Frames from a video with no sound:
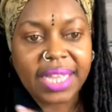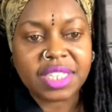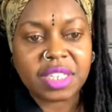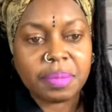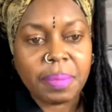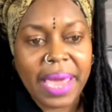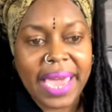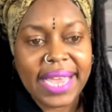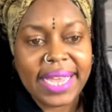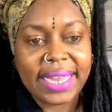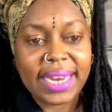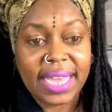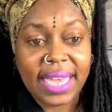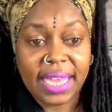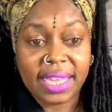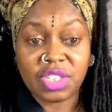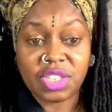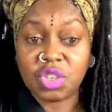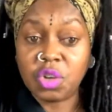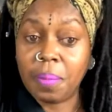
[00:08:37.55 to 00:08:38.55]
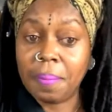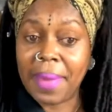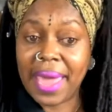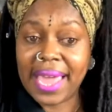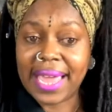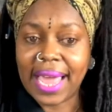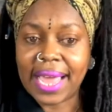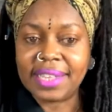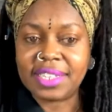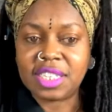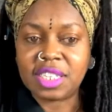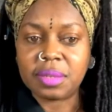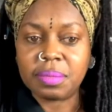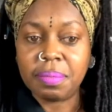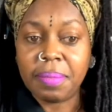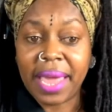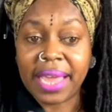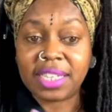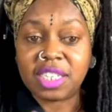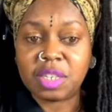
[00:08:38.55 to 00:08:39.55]
made is to
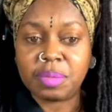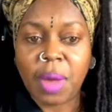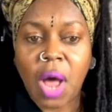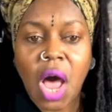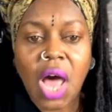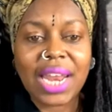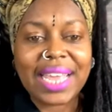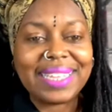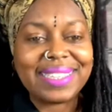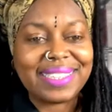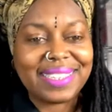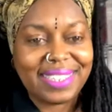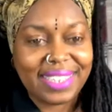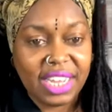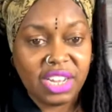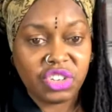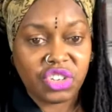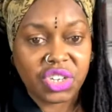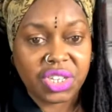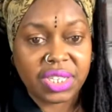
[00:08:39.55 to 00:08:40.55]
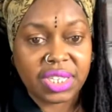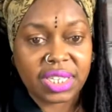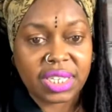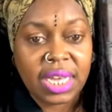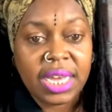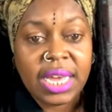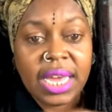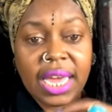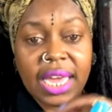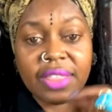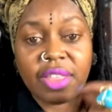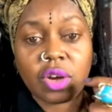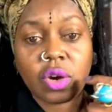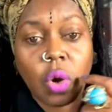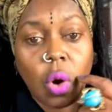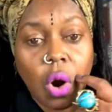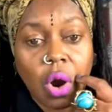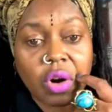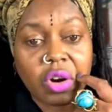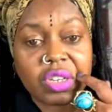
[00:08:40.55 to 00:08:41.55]
make small incisions in the
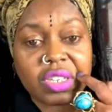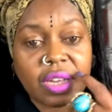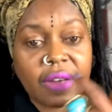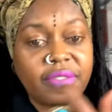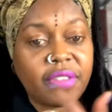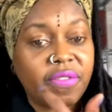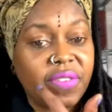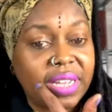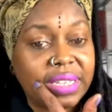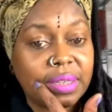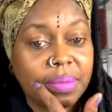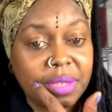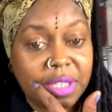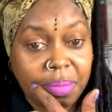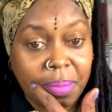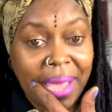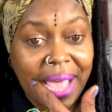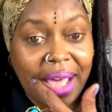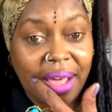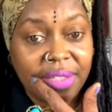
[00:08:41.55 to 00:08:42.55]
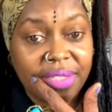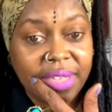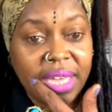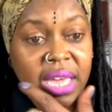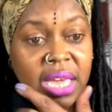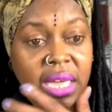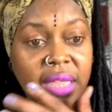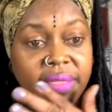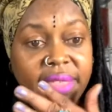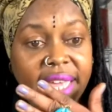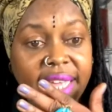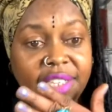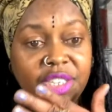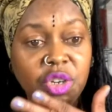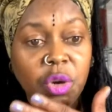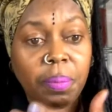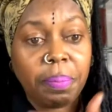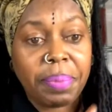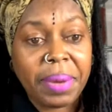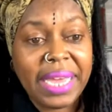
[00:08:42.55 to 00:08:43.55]
corners of the victim's mouth, then
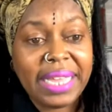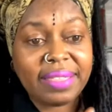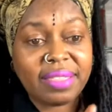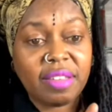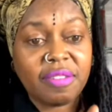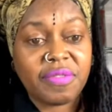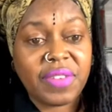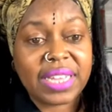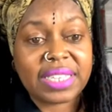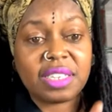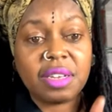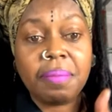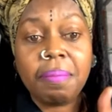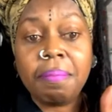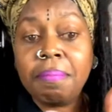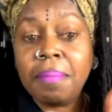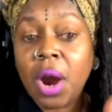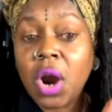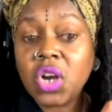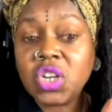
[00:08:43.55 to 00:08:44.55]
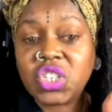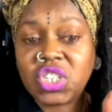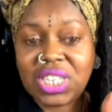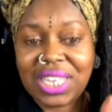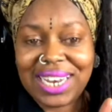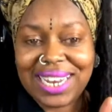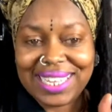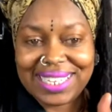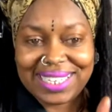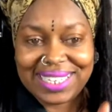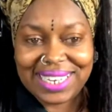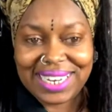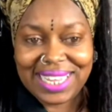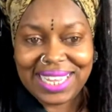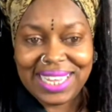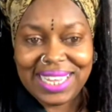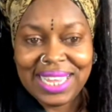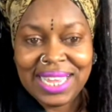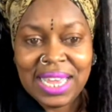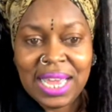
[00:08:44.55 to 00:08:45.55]
to beat the victim
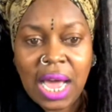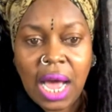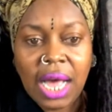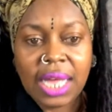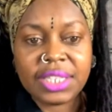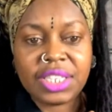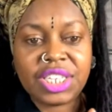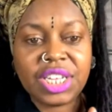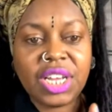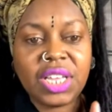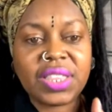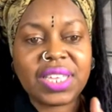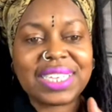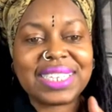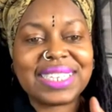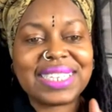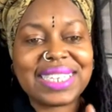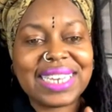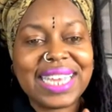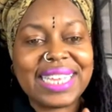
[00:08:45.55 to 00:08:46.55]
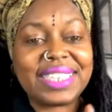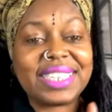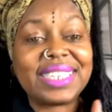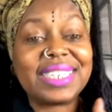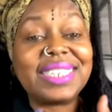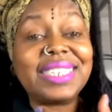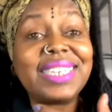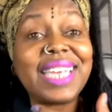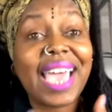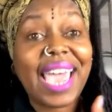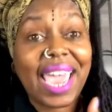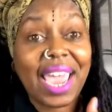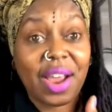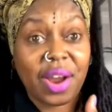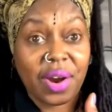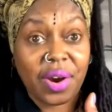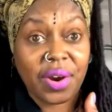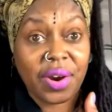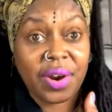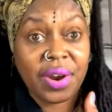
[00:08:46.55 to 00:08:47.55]
mercilessly until the slits
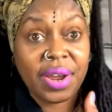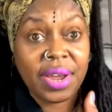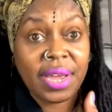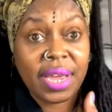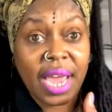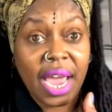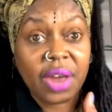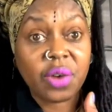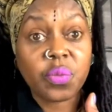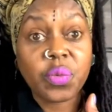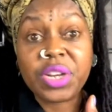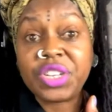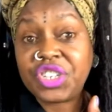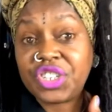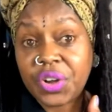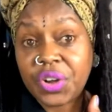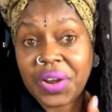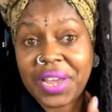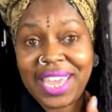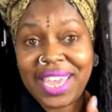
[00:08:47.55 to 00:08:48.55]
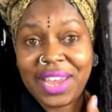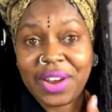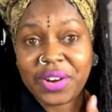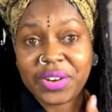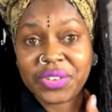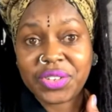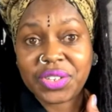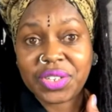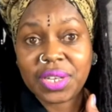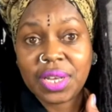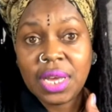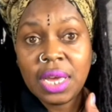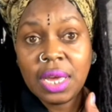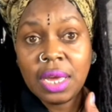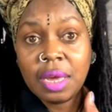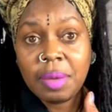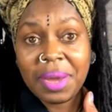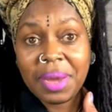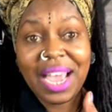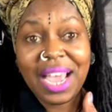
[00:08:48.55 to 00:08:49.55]
tear and reach their ears.
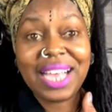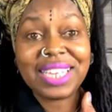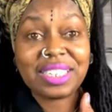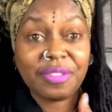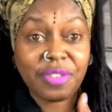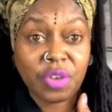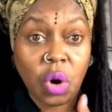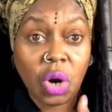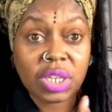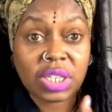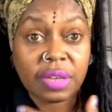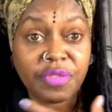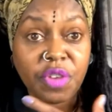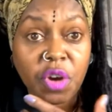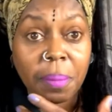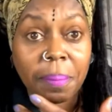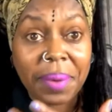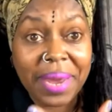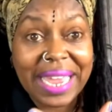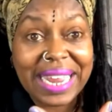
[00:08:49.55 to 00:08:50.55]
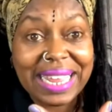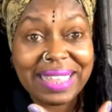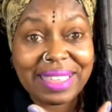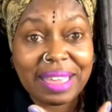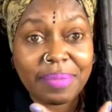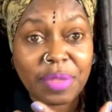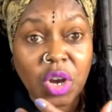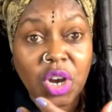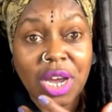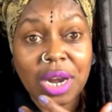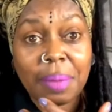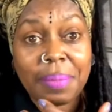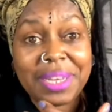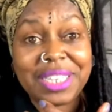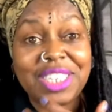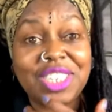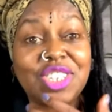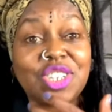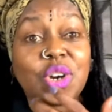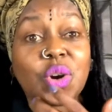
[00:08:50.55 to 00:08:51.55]
Because, of course, if you're beating them, they're going to be
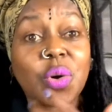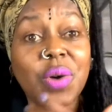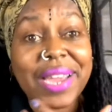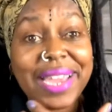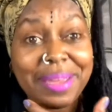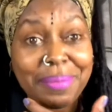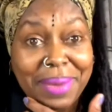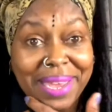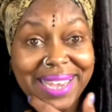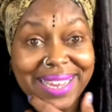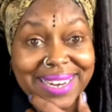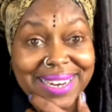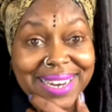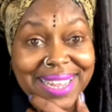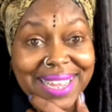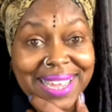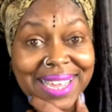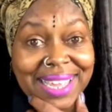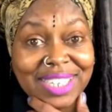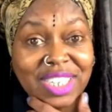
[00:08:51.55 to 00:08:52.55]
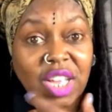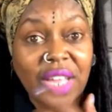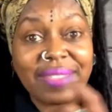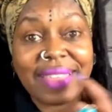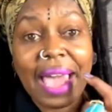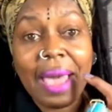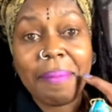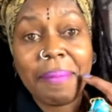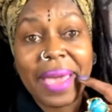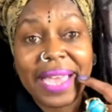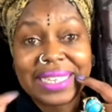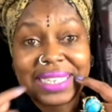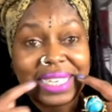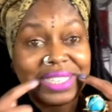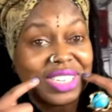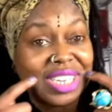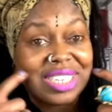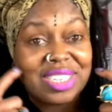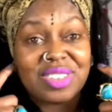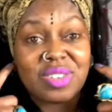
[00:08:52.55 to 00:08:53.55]
screaming. So that makes
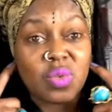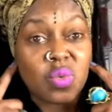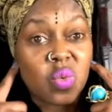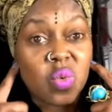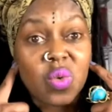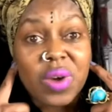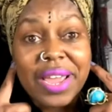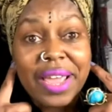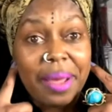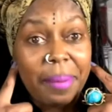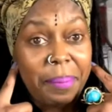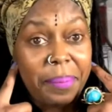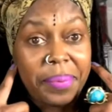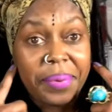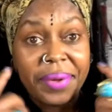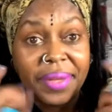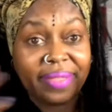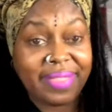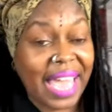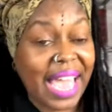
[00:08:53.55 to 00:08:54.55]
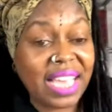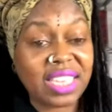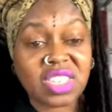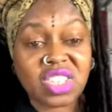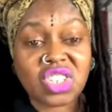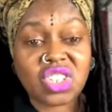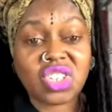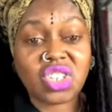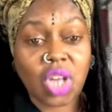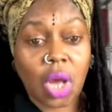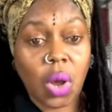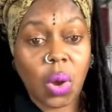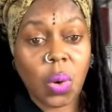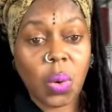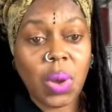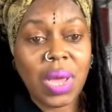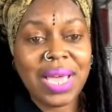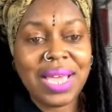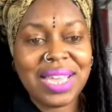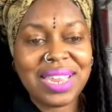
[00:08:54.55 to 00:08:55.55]
it just rip. That is
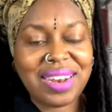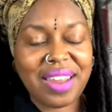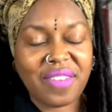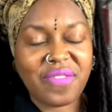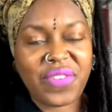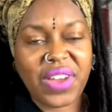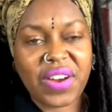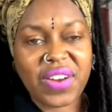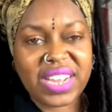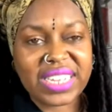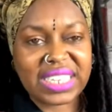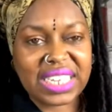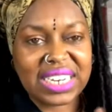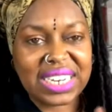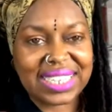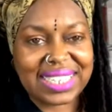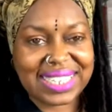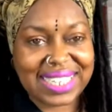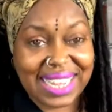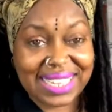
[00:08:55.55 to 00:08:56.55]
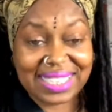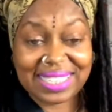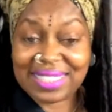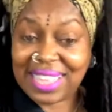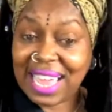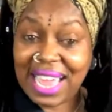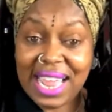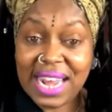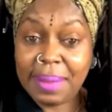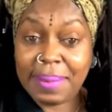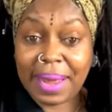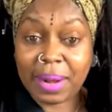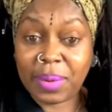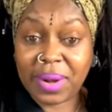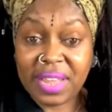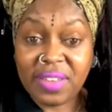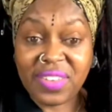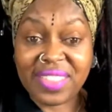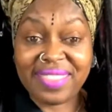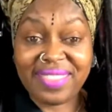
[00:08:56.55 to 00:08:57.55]
so nefarious and disgusting that anybody
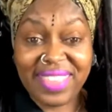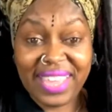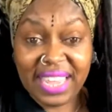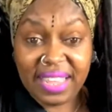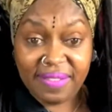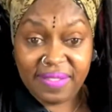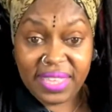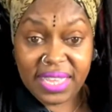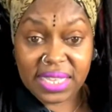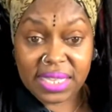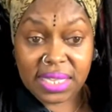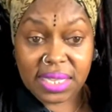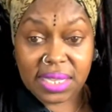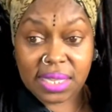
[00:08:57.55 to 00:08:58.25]
would even think of this.